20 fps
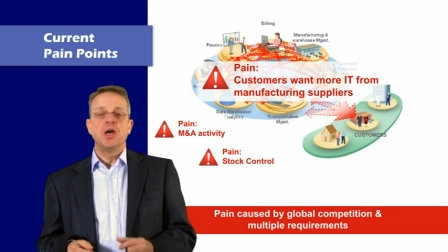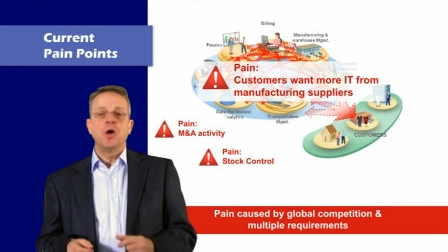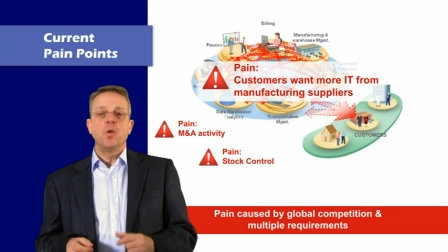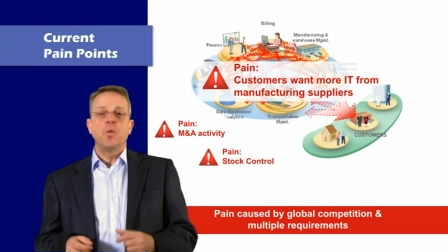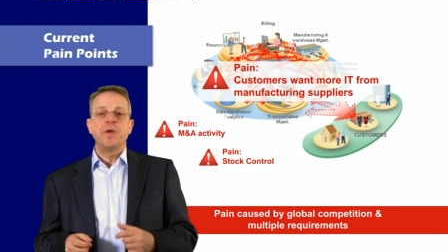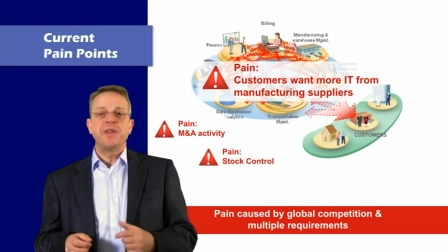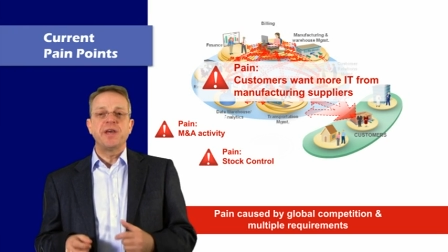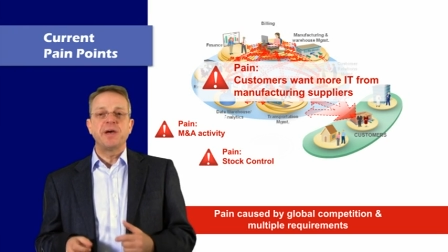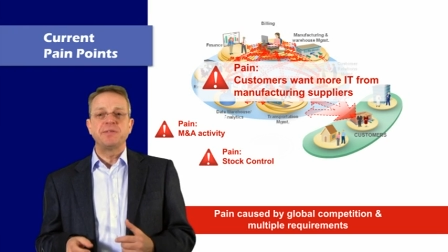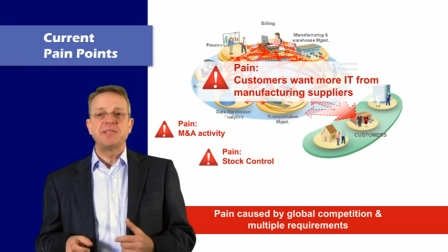
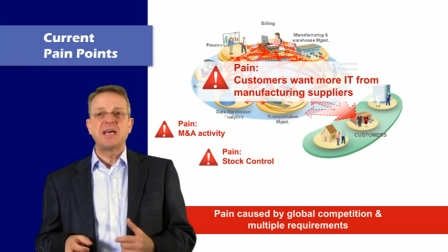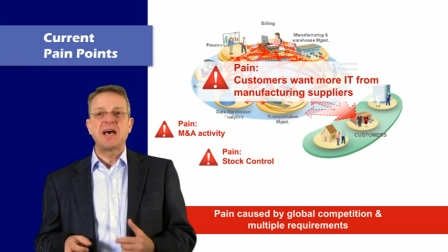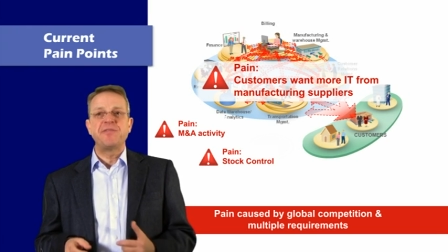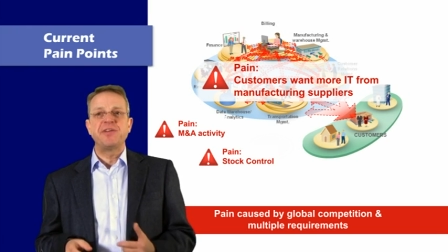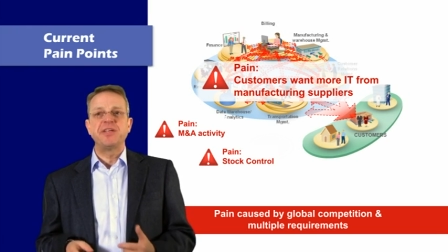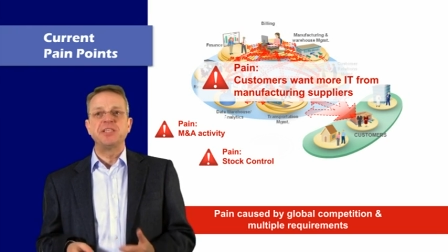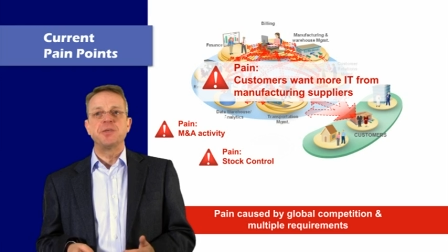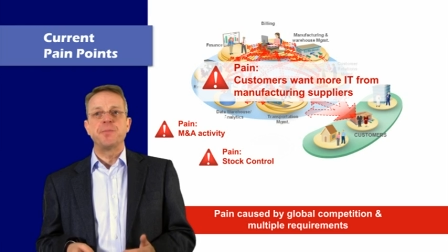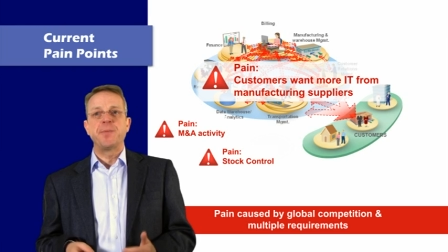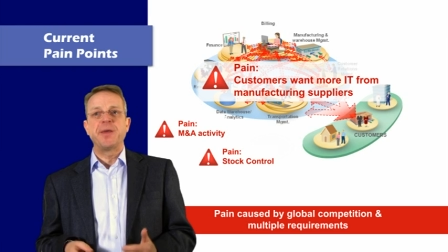without
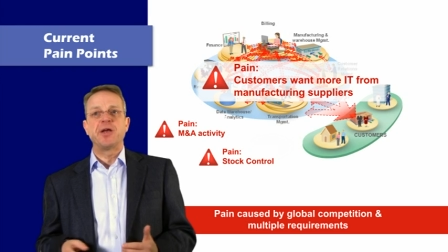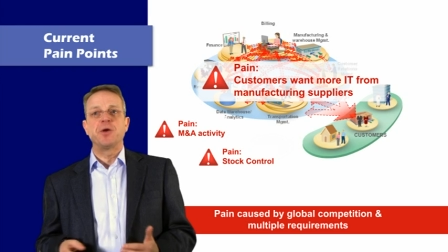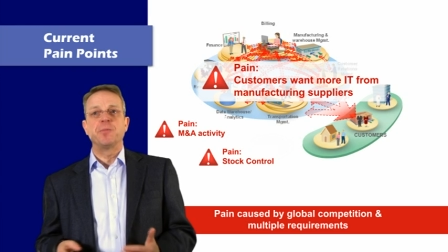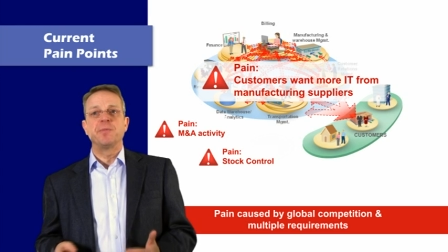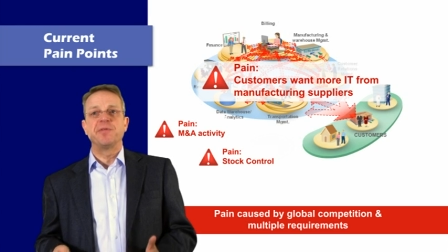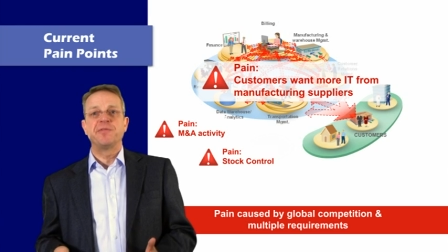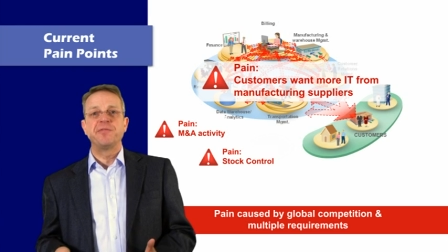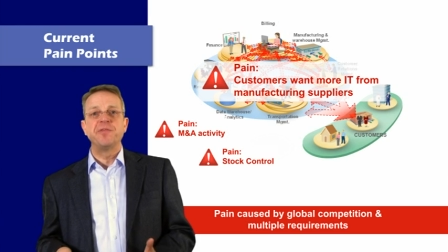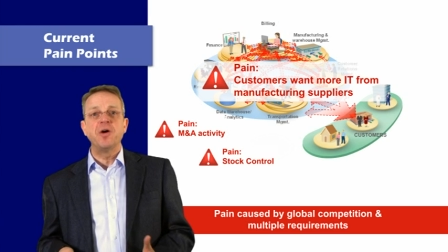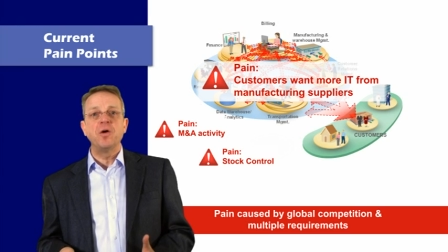having to pick up
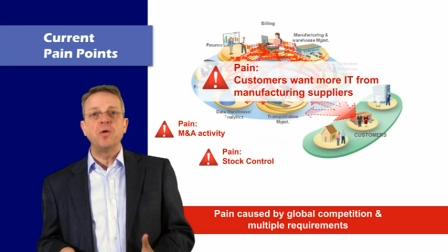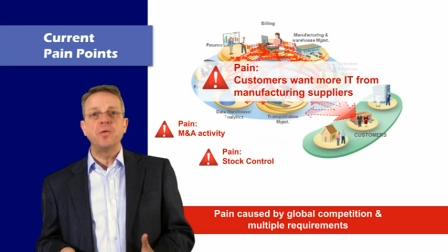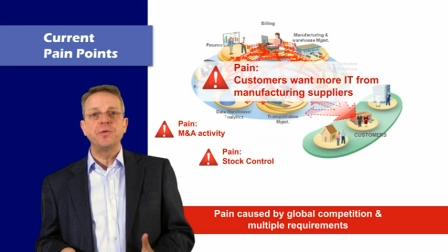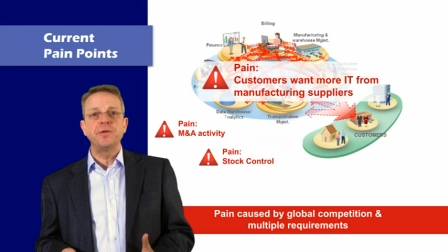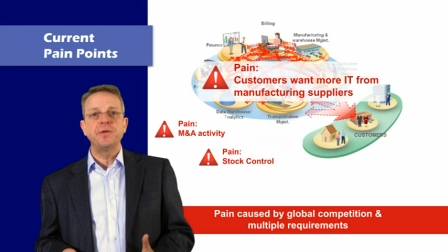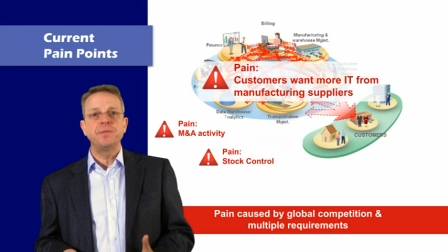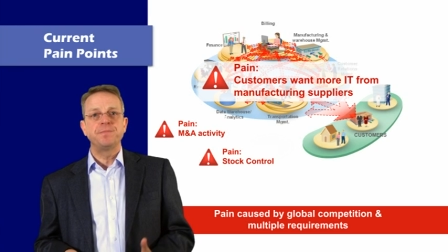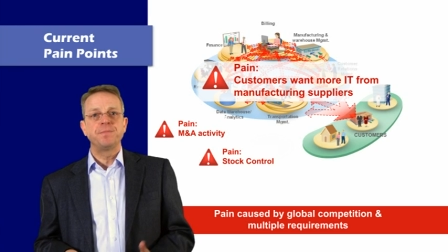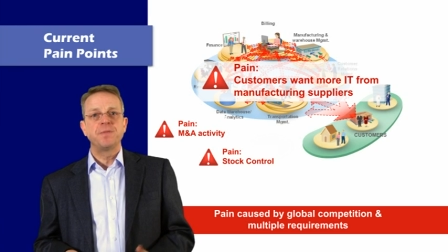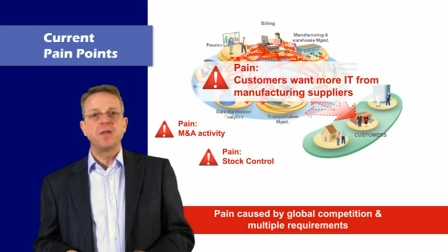the
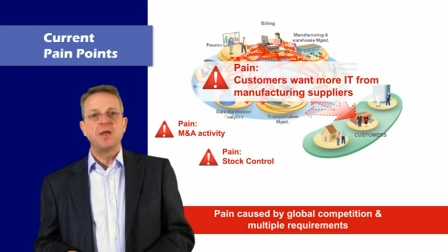phone,